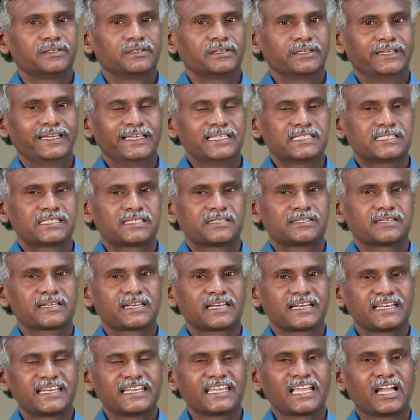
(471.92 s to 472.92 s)
is
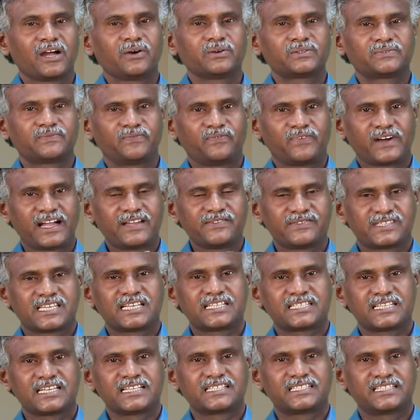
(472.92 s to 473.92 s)
reading out 5
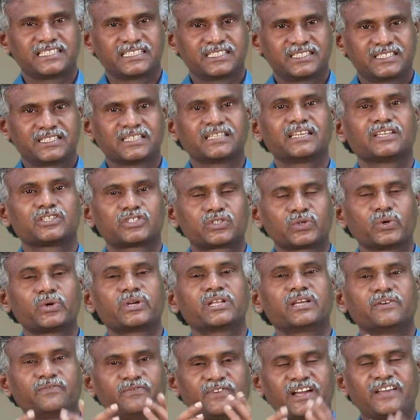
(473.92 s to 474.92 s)
sentences, a
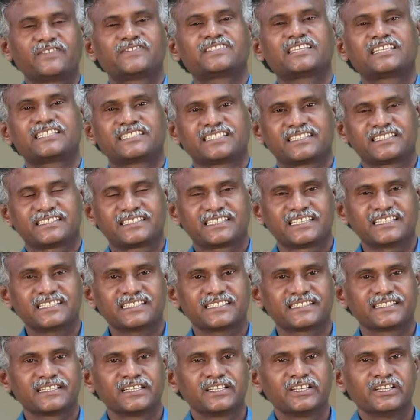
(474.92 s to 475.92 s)
story of 5
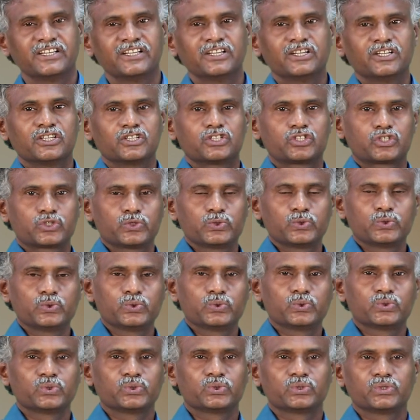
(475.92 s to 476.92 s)
sentences.
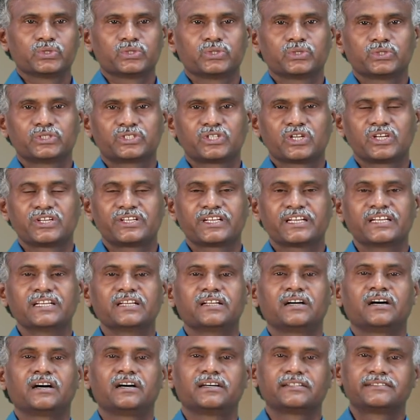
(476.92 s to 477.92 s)
2
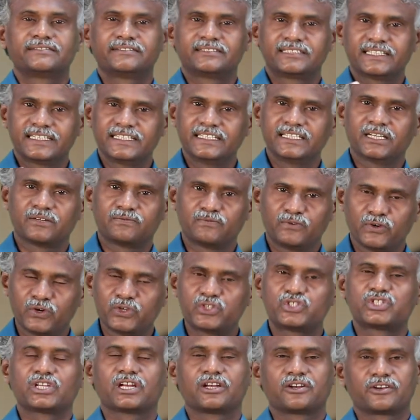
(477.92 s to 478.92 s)
children or 3 or 4
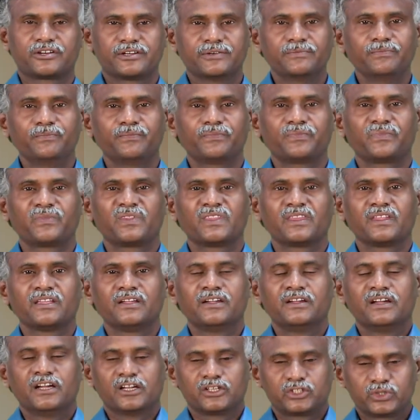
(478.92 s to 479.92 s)
children
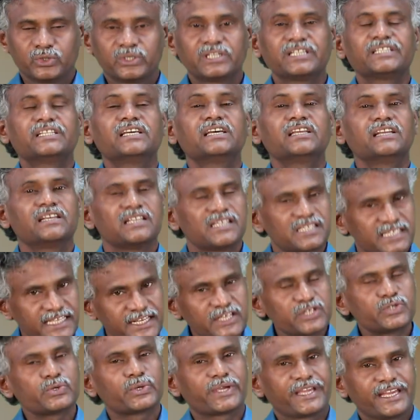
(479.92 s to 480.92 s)
together
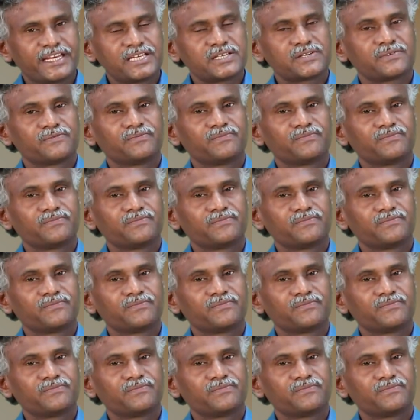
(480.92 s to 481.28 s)
listen to it,